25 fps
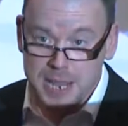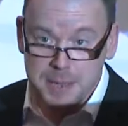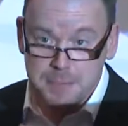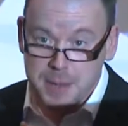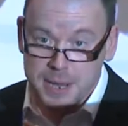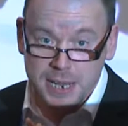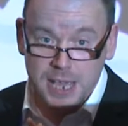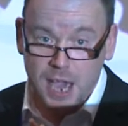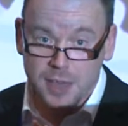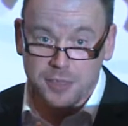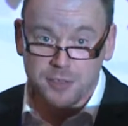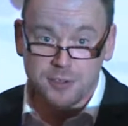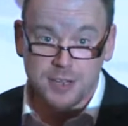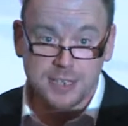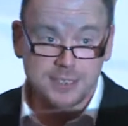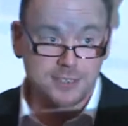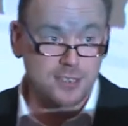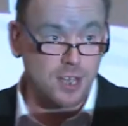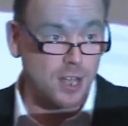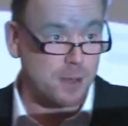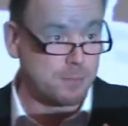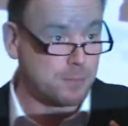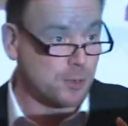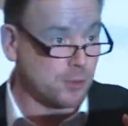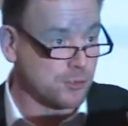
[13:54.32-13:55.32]
many, many other
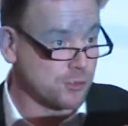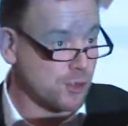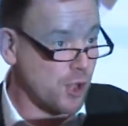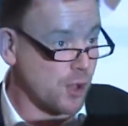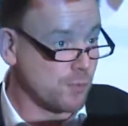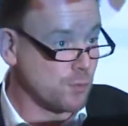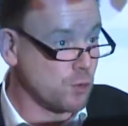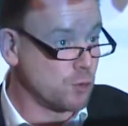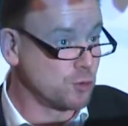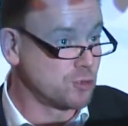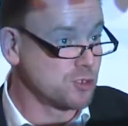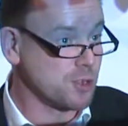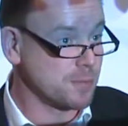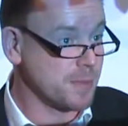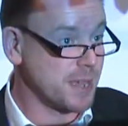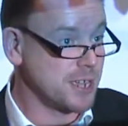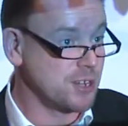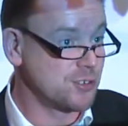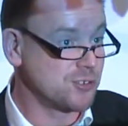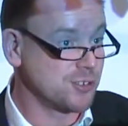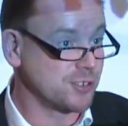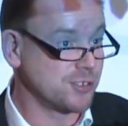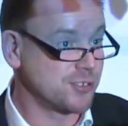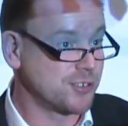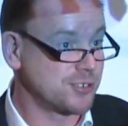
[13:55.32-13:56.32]
examples of
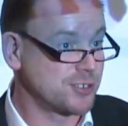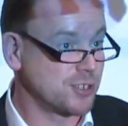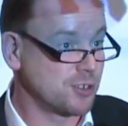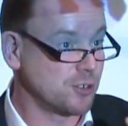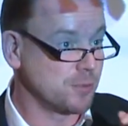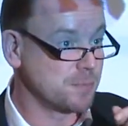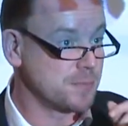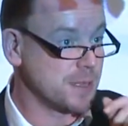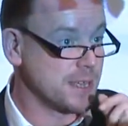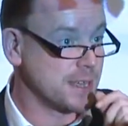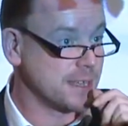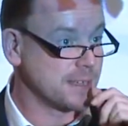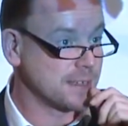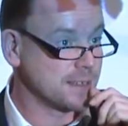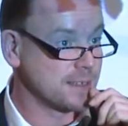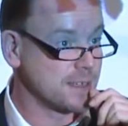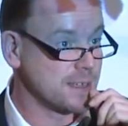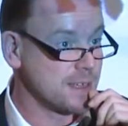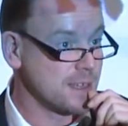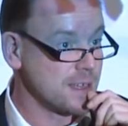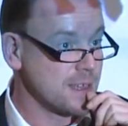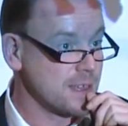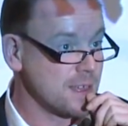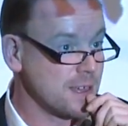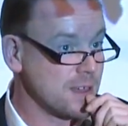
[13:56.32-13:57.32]
automation still
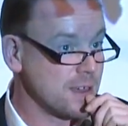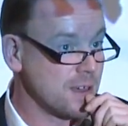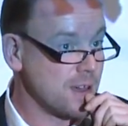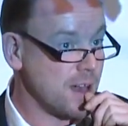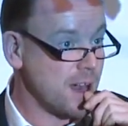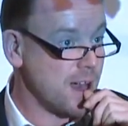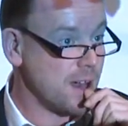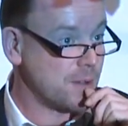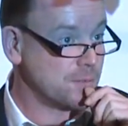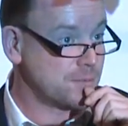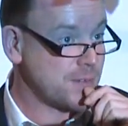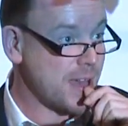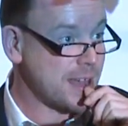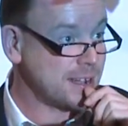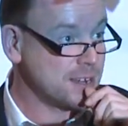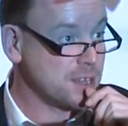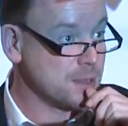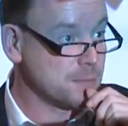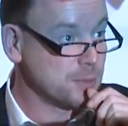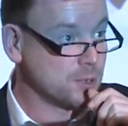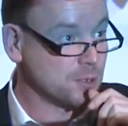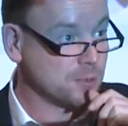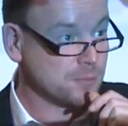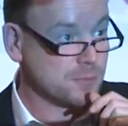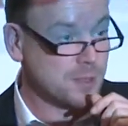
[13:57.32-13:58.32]
being uh,
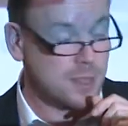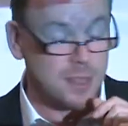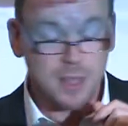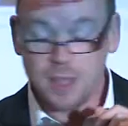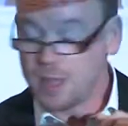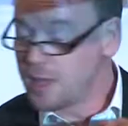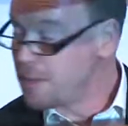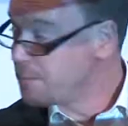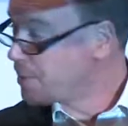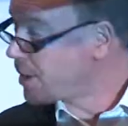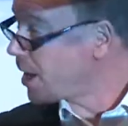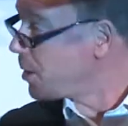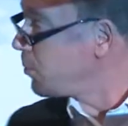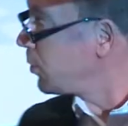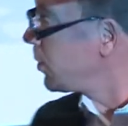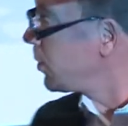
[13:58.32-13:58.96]
valuable. But I